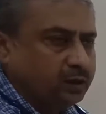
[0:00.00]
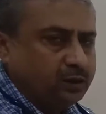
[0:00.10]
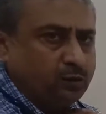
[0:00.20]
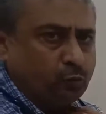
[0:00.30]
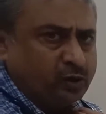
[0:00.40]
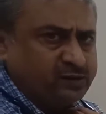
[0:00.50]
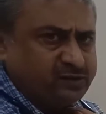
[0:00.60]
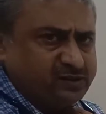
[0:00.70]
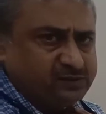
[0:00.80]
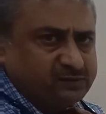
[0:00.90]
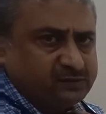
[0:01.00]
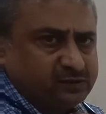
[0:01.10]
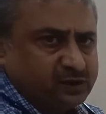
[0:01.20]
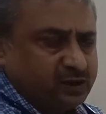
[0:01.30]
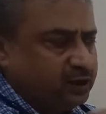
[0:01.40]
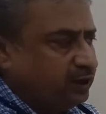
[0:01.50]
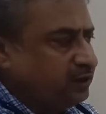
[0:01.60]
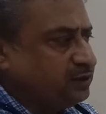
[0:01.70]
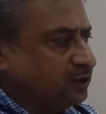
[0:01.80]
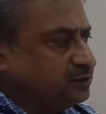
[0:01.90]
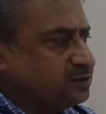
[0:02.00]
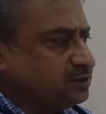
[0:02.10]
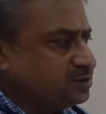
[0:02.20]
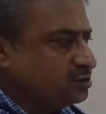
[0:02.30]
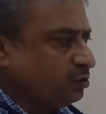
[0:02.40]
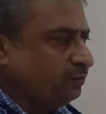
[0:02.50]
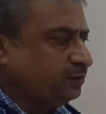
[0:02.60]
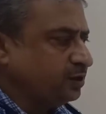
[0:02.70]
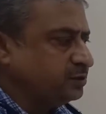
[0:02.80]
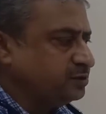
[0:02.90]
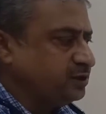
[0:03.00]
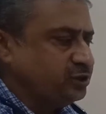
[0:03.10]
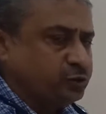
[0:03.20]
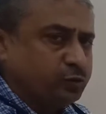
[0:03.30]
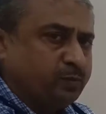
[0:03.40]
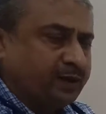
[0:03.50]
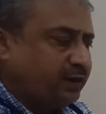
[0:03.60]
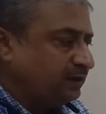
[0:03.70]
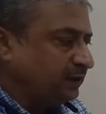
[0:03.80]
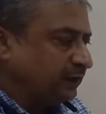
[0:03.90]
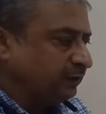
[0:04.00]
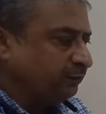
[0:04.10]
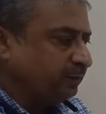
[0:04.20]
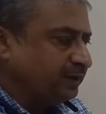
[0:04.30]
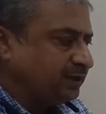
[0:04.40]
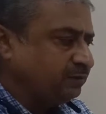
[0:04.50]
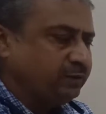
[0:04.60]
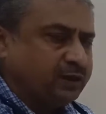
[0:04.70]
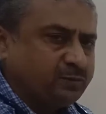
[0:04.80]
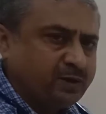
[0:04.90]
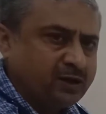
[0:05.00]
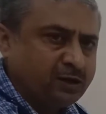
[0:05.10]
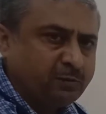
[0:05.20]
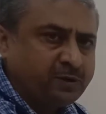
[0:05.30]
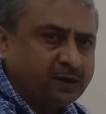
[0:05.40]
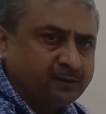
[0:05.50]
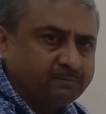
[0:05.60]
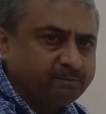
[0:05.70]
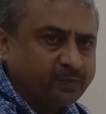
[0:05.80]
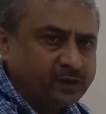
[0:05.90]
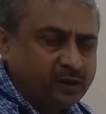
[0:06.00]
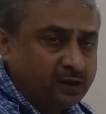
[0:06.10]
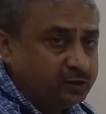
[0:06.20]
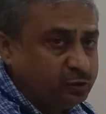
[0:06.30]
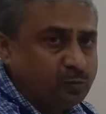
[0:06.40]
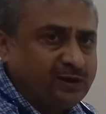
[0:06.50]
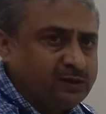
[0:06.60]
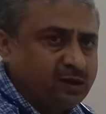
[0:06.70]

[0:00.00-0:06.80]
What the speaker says: Now, what is it? It consists of currency issued by government as well as by RBI. You might